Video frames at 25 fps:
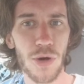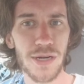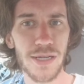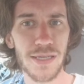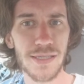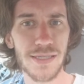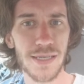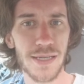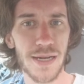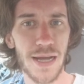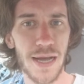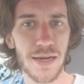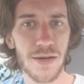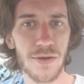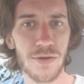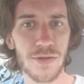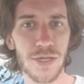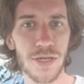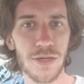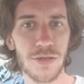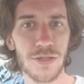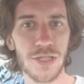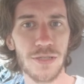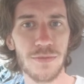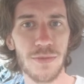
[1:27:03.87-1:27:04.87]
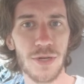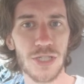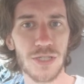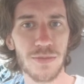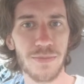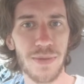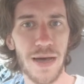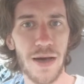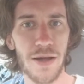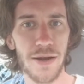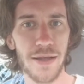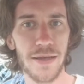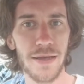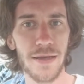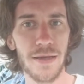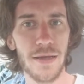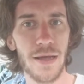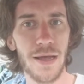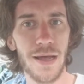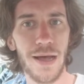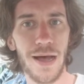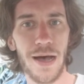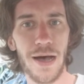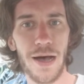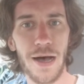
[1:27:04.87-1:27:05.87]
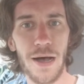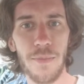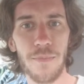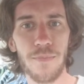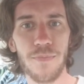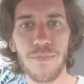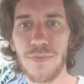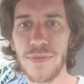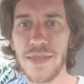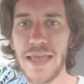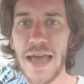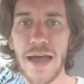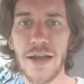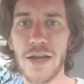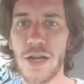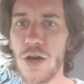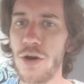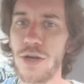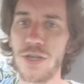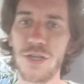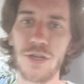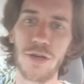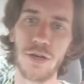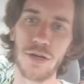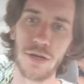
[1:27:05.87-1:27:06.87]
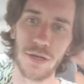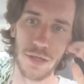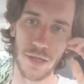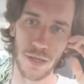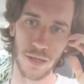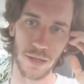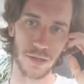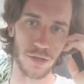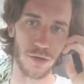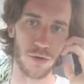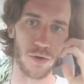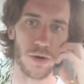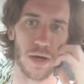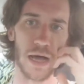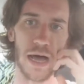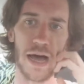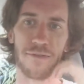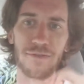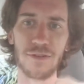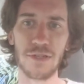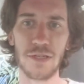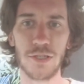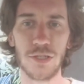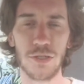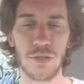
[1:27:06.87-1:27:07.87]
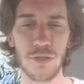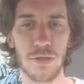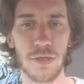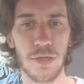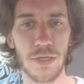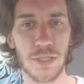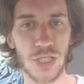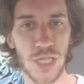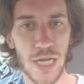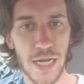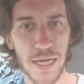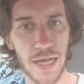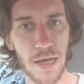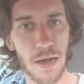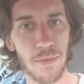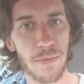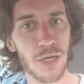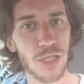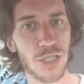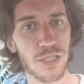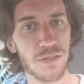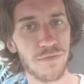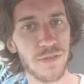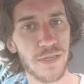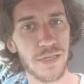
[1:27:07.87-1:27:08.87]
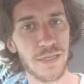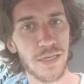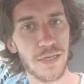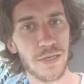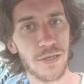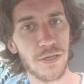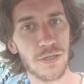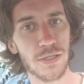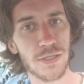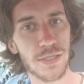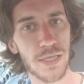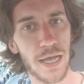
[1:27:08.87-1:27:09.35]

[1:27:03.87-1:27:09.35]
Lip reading: is it? I don't know too much about it. Yeah, no, you'll have to check out a bunch of videos.